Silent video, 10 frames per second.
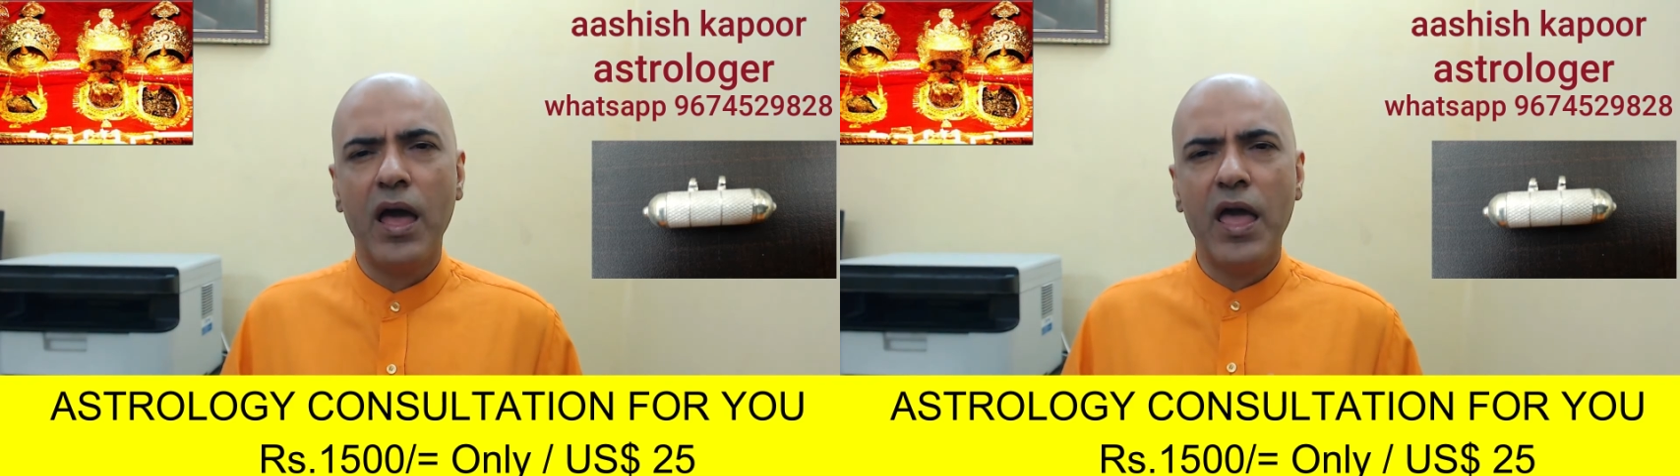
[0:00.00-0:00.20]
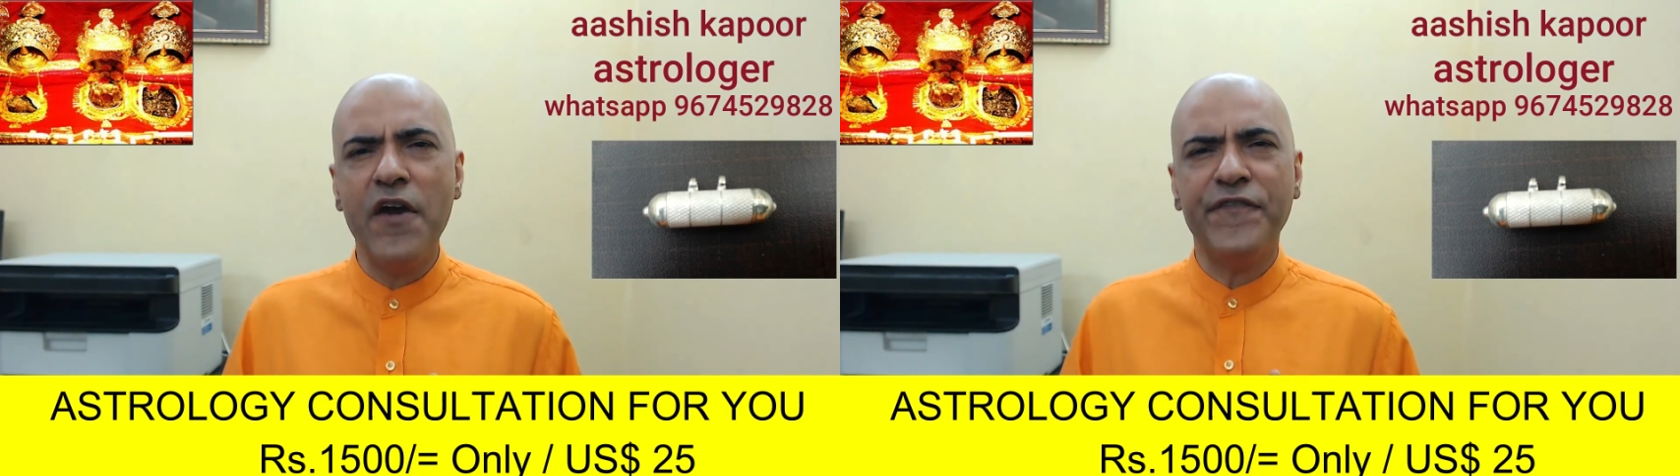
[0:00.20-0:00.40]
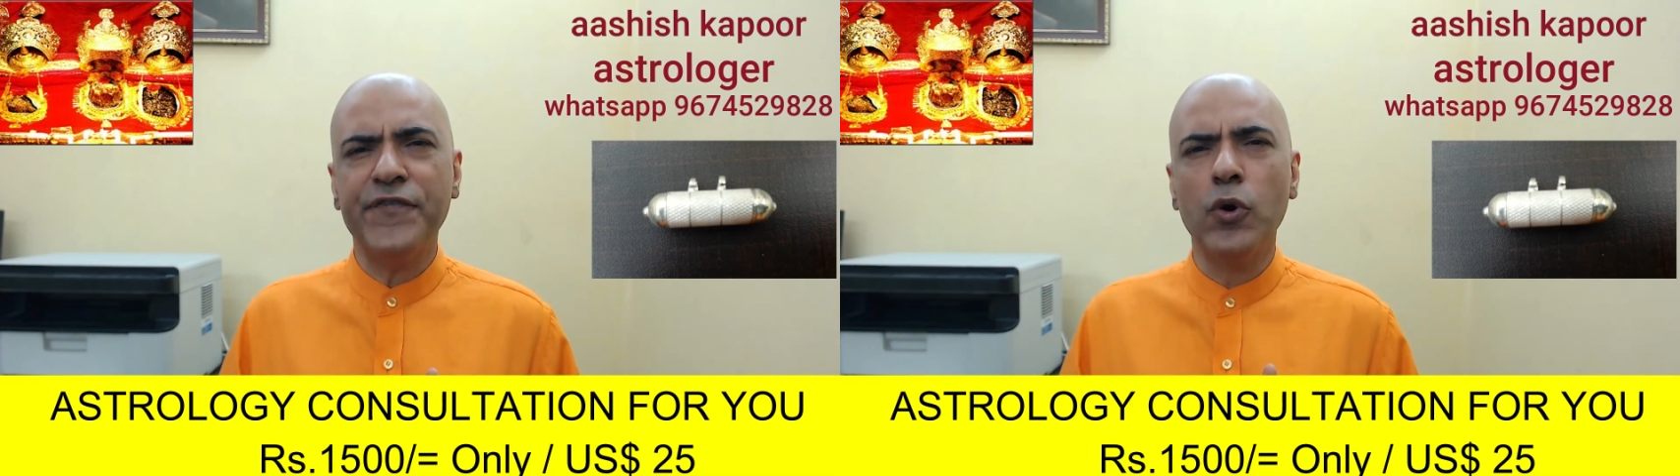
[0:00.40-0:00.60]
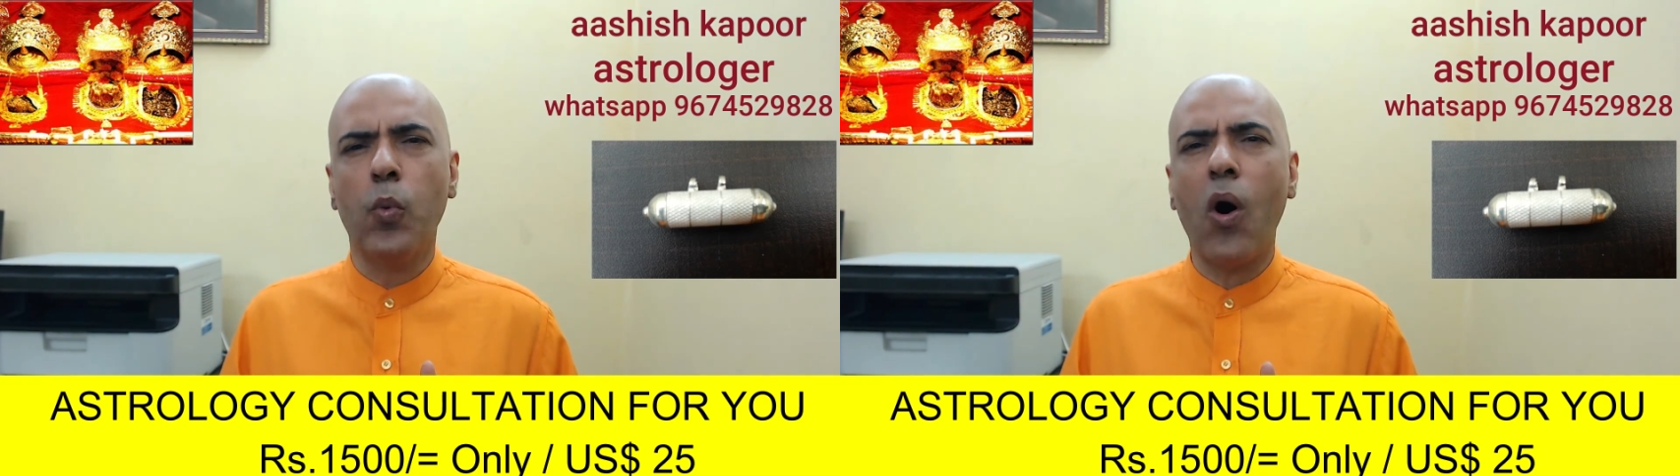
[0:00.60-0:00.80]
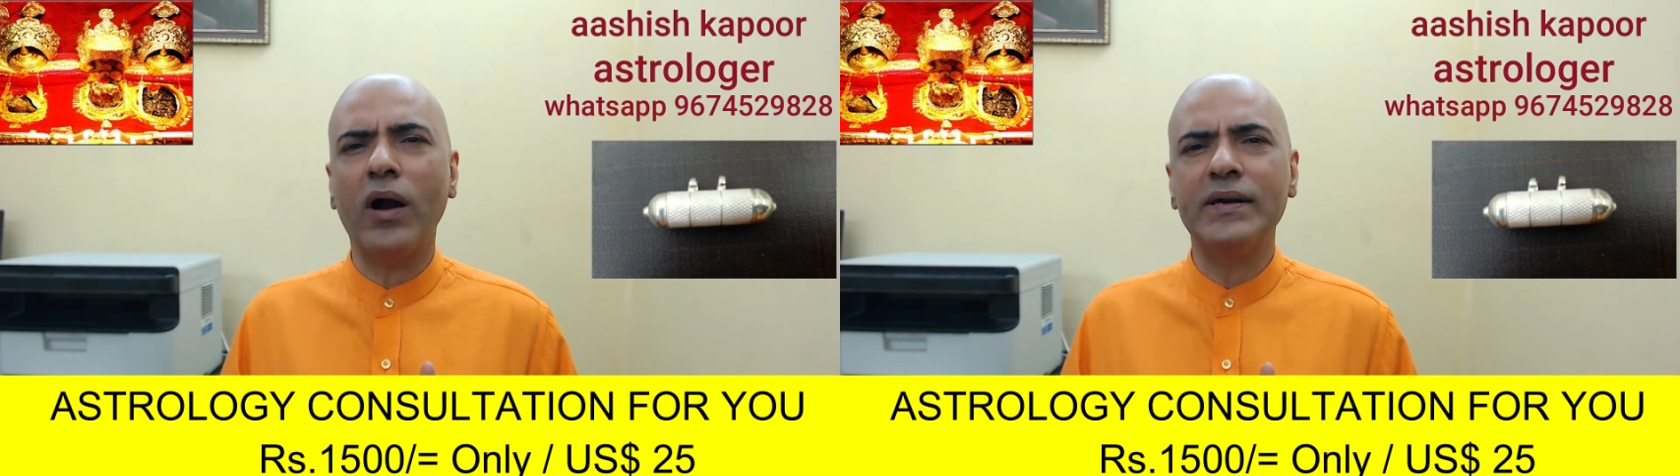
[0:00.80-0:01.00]
if you
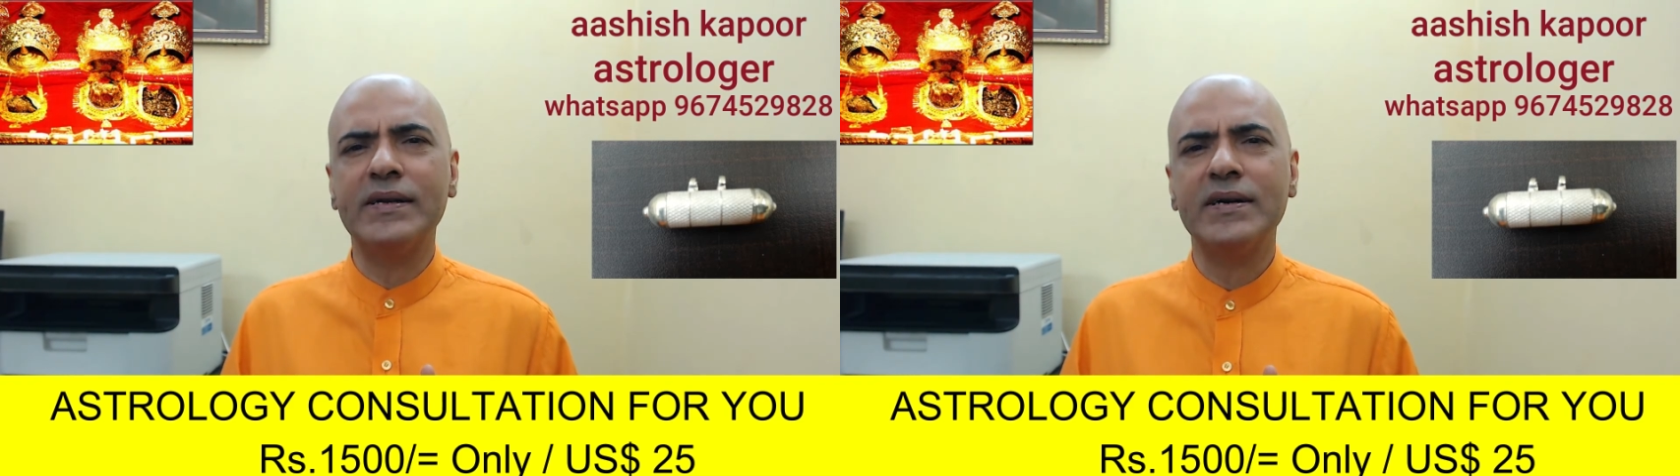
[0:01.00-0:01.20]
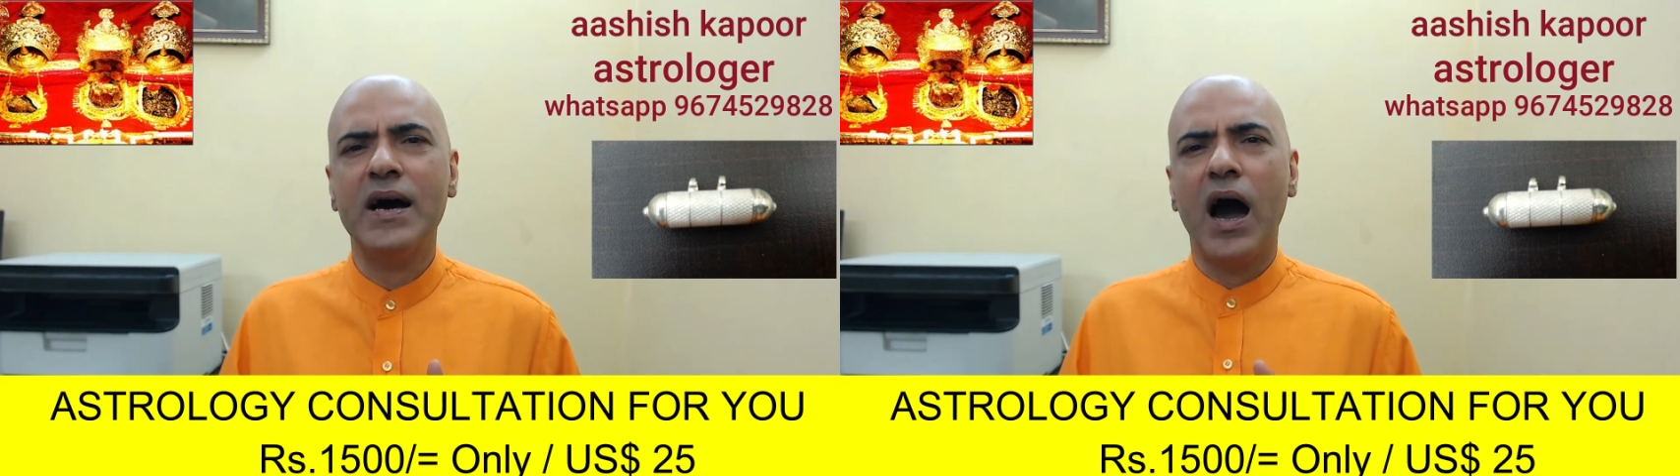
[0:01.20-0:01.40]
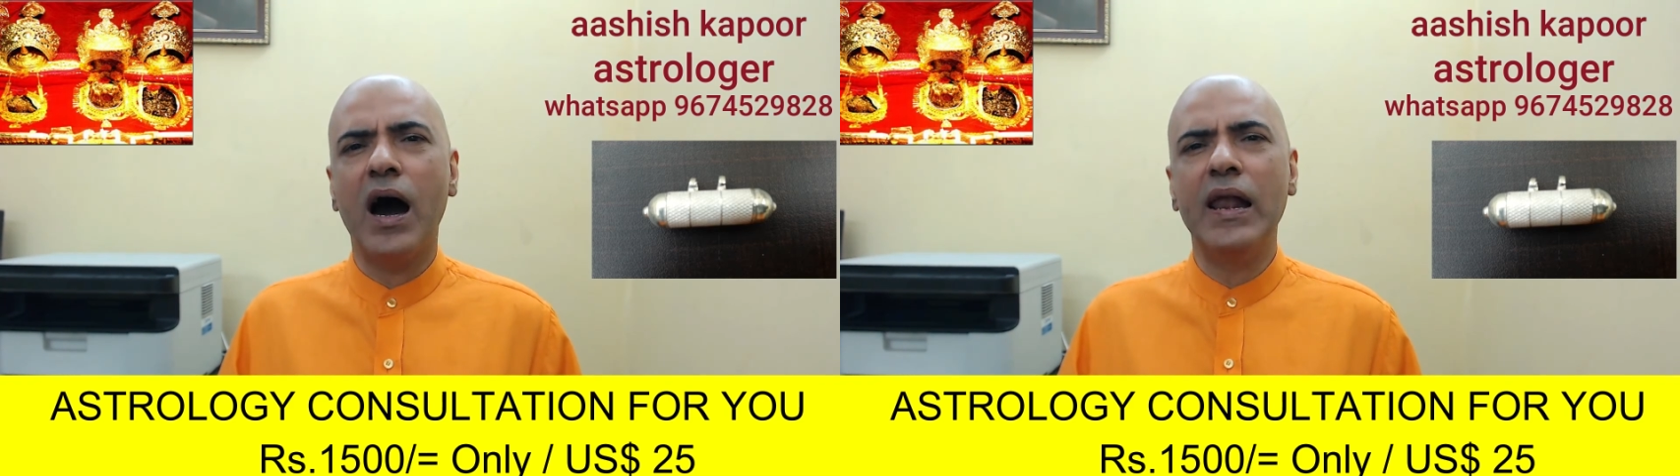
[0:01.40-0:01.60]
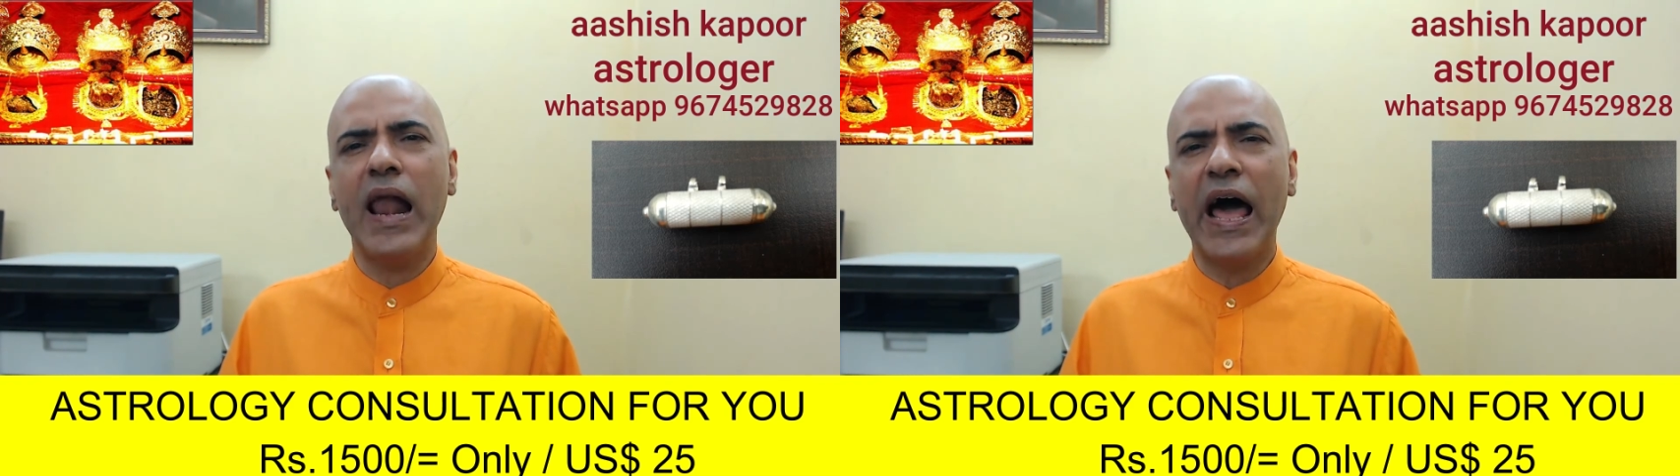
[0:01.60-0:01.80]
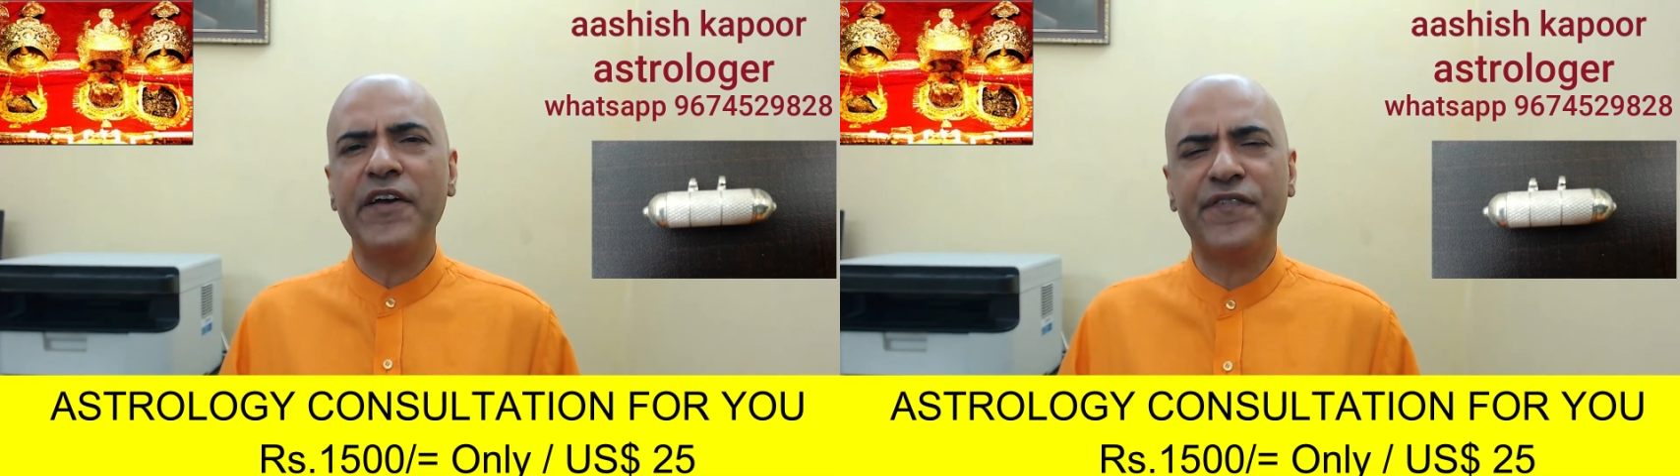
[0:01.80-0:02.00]
want a
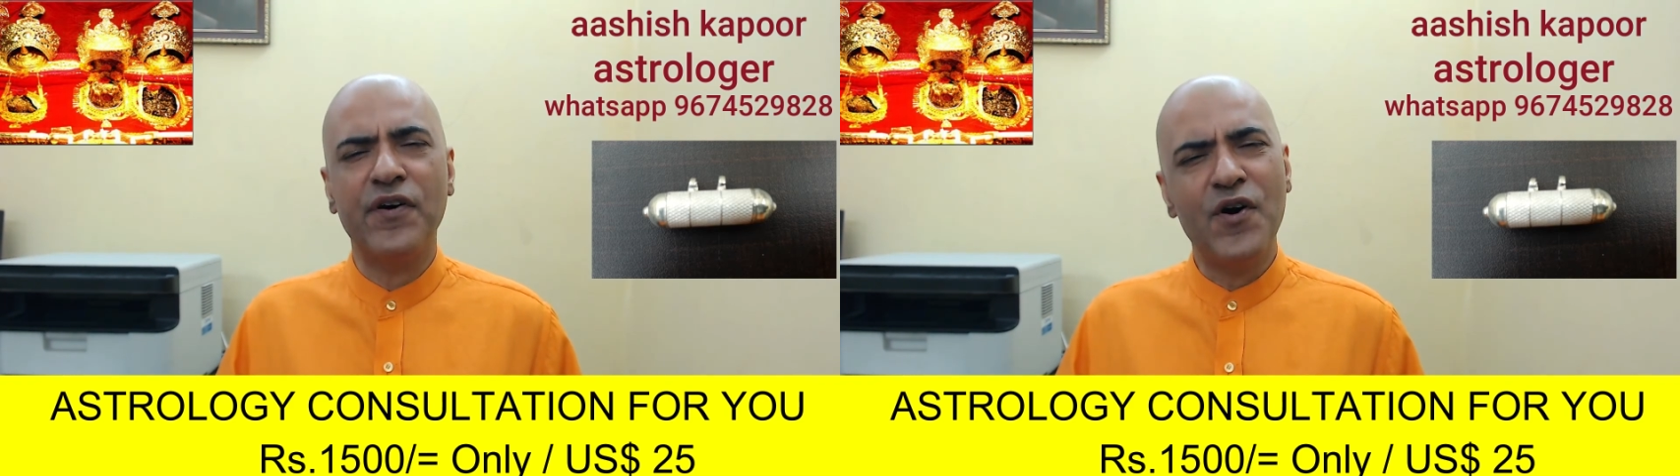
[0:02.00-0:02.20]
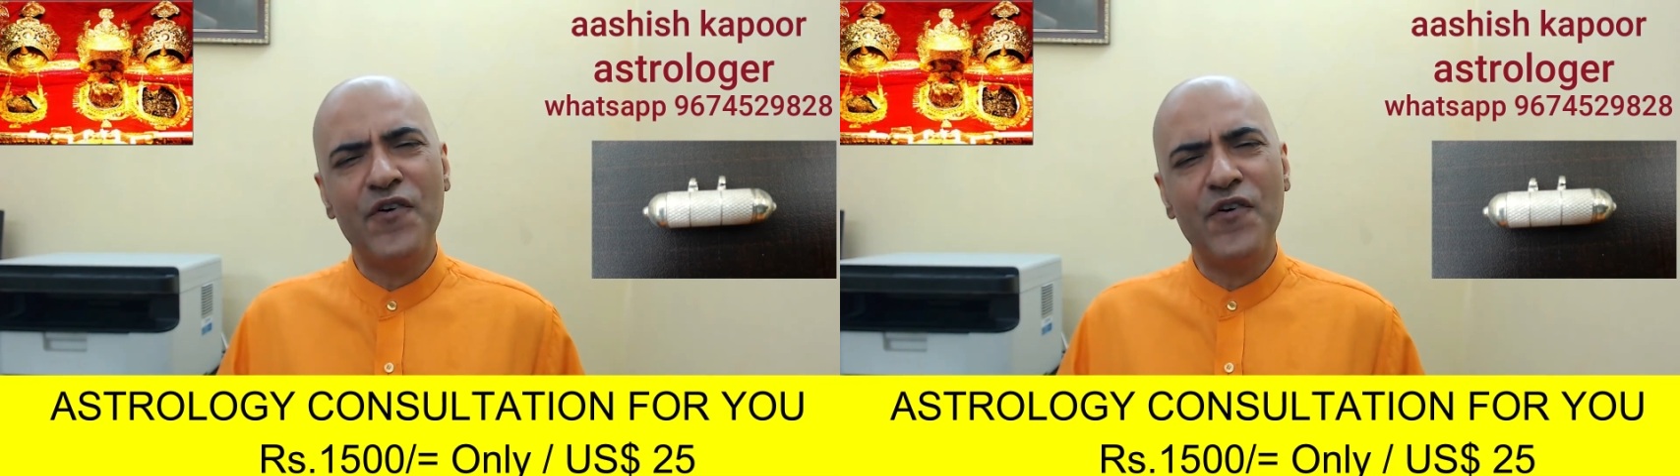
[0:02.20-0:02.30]
life